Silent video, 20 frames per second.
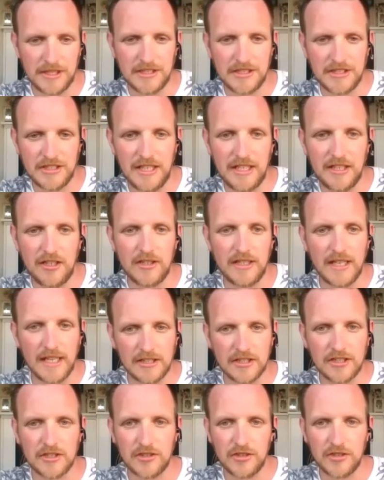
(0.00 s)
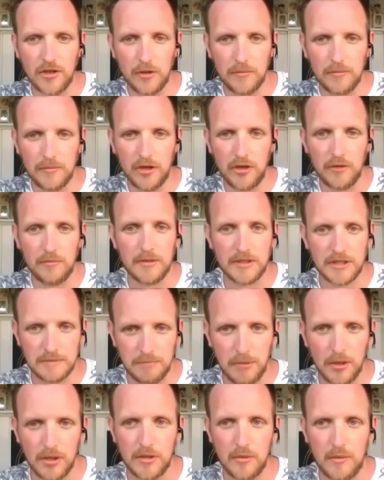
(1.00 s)
can see, you've got nice controlled movements,
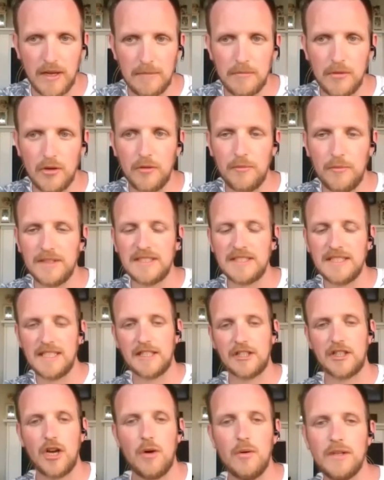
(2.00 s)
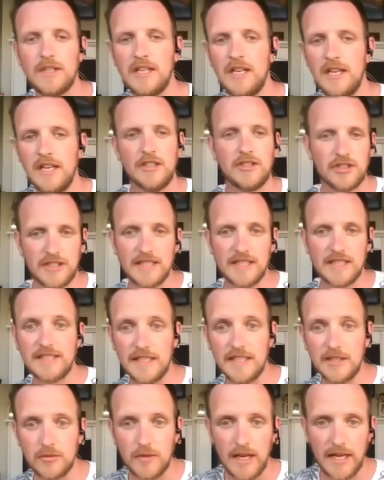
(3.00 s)
body weight movements, and then going just into
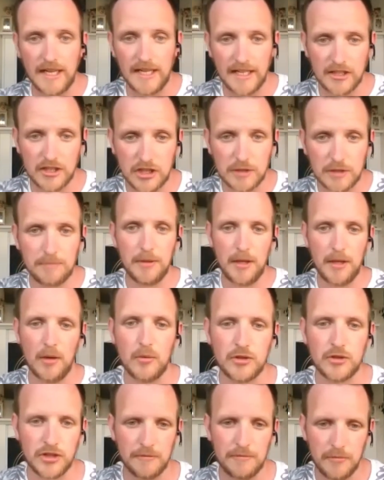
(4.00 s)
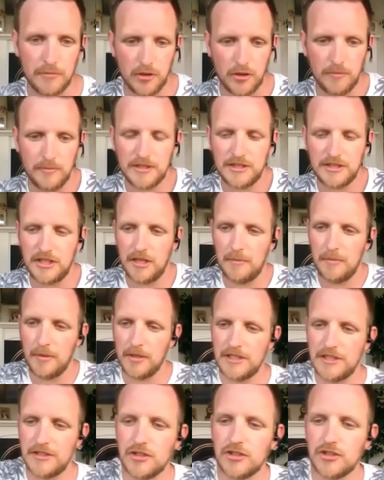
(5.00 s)
these really explosive movements so your
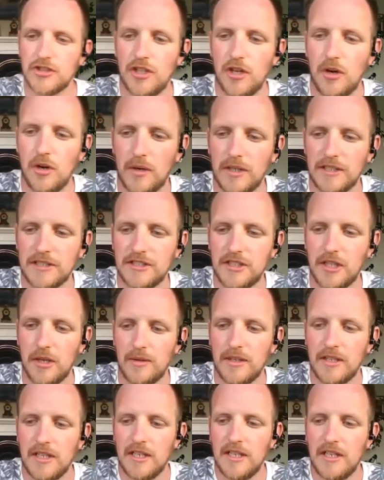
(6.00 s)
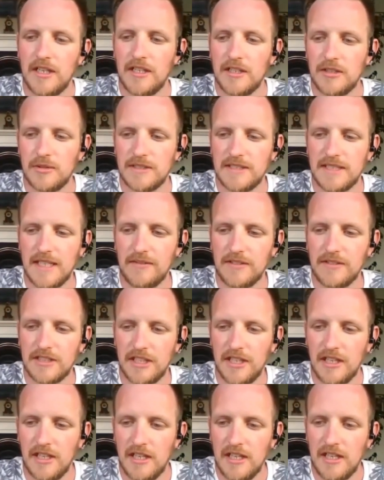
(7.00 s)
body doesn't know what it's doing. So it's having
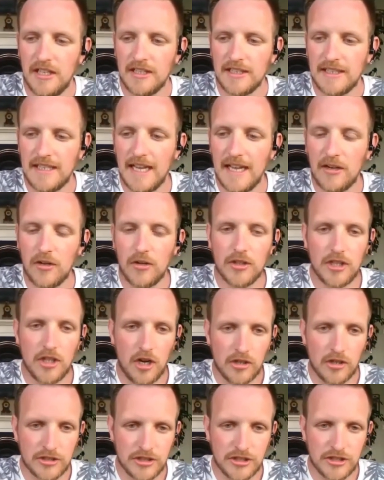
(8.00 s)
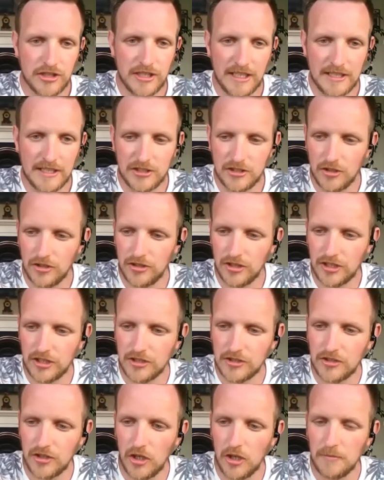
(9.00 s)
to get all the oxygen in during the
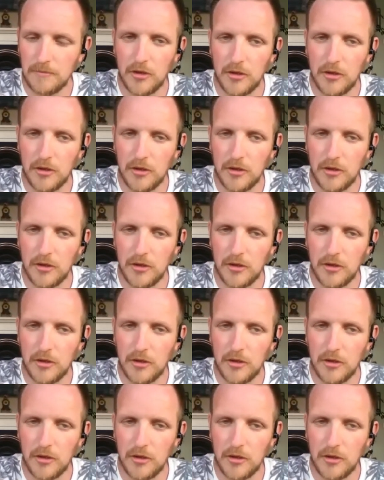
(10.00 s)
controlled